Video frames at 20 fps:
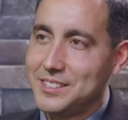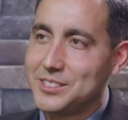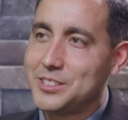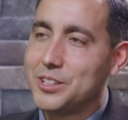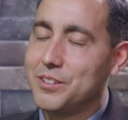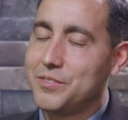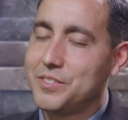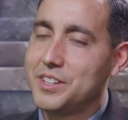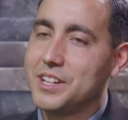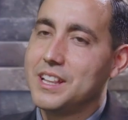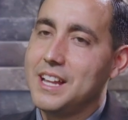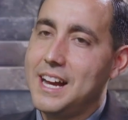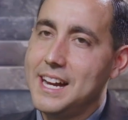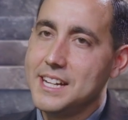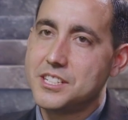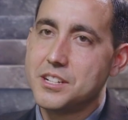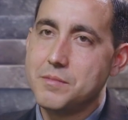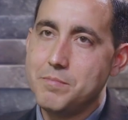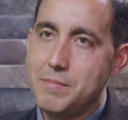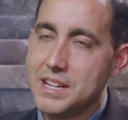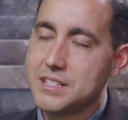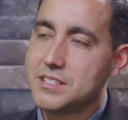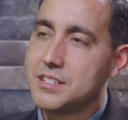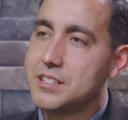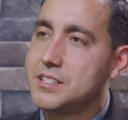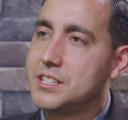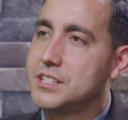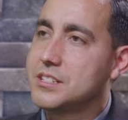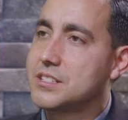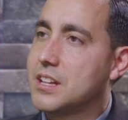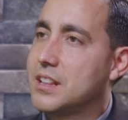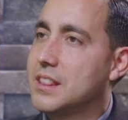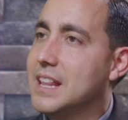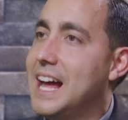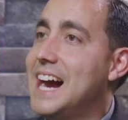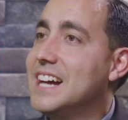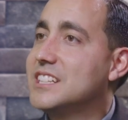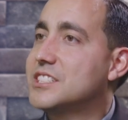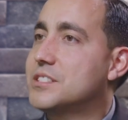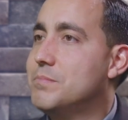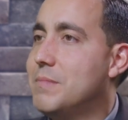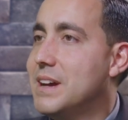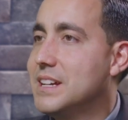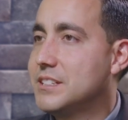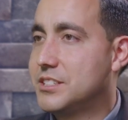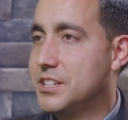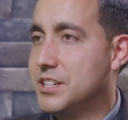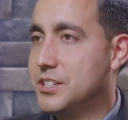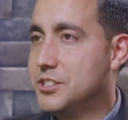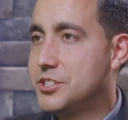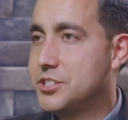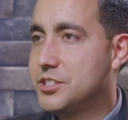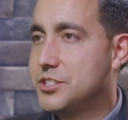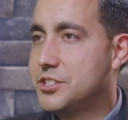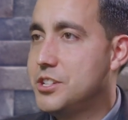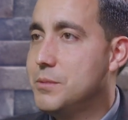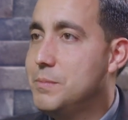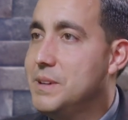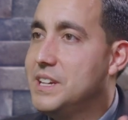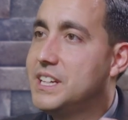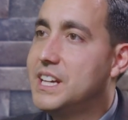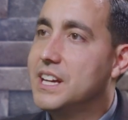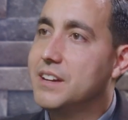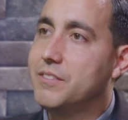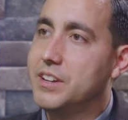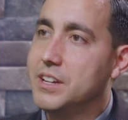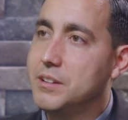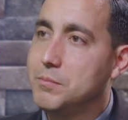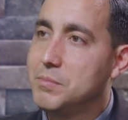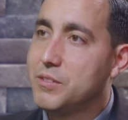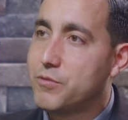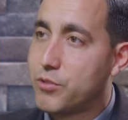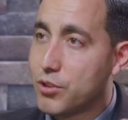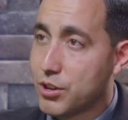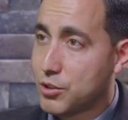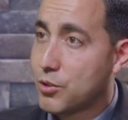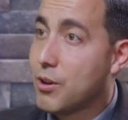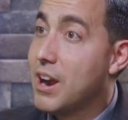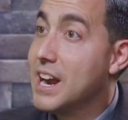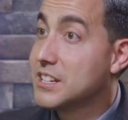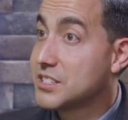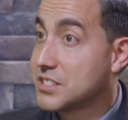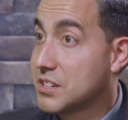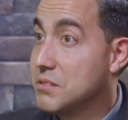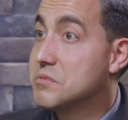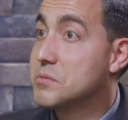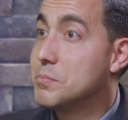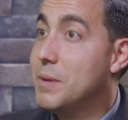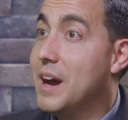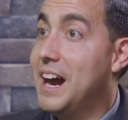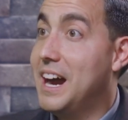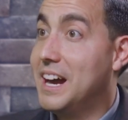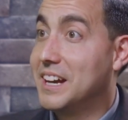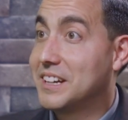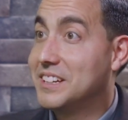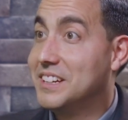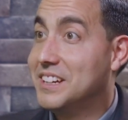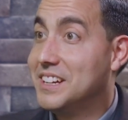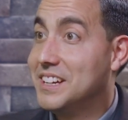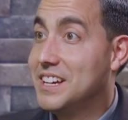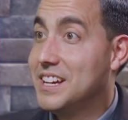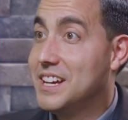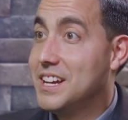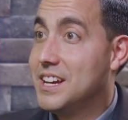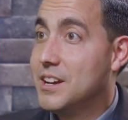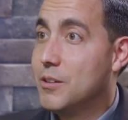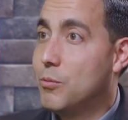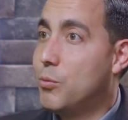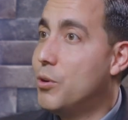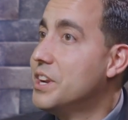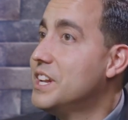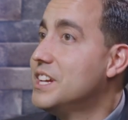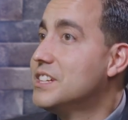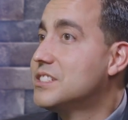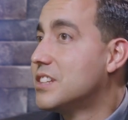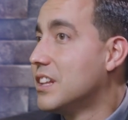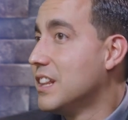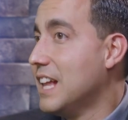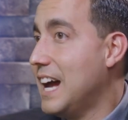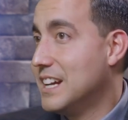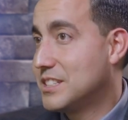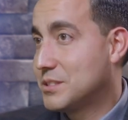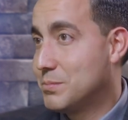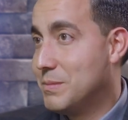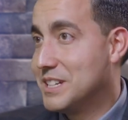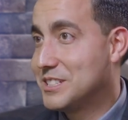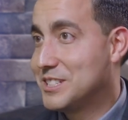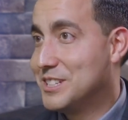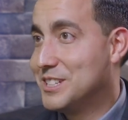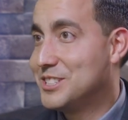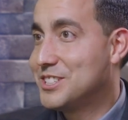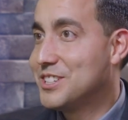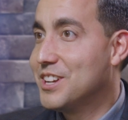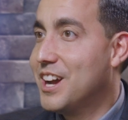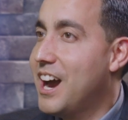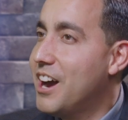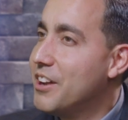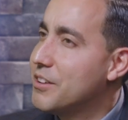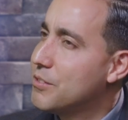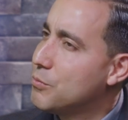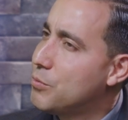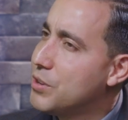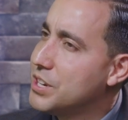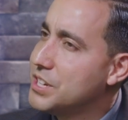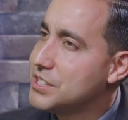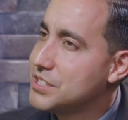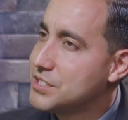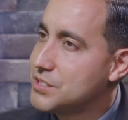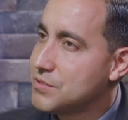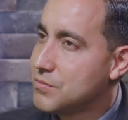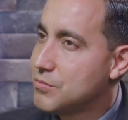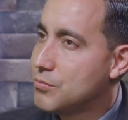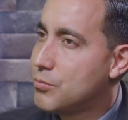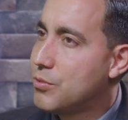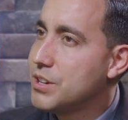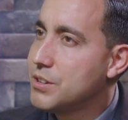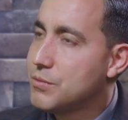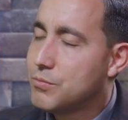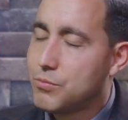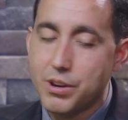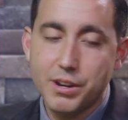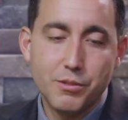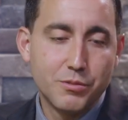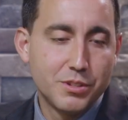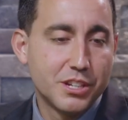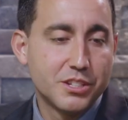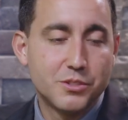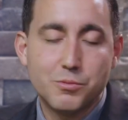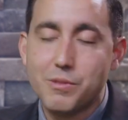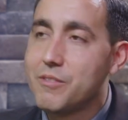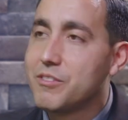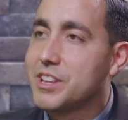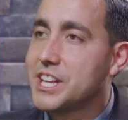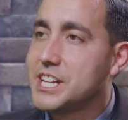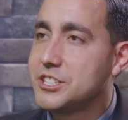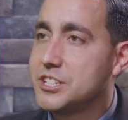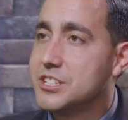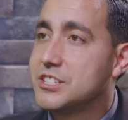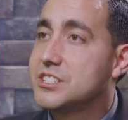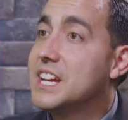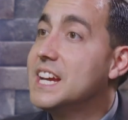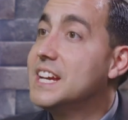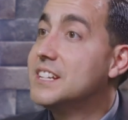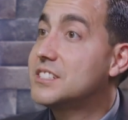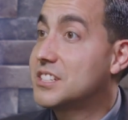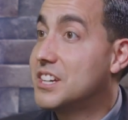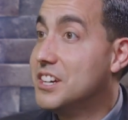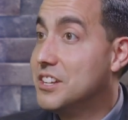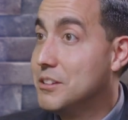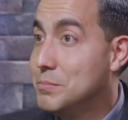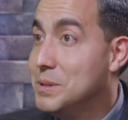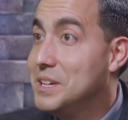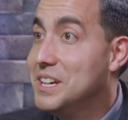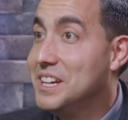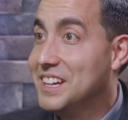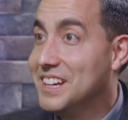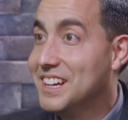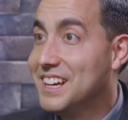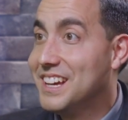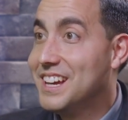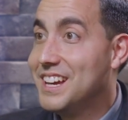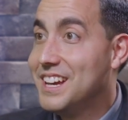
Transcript: So if the Elijah message is the last message to be given before Christ comes back, what is the last message? How? What is? What? What does Revelation say it's going to be?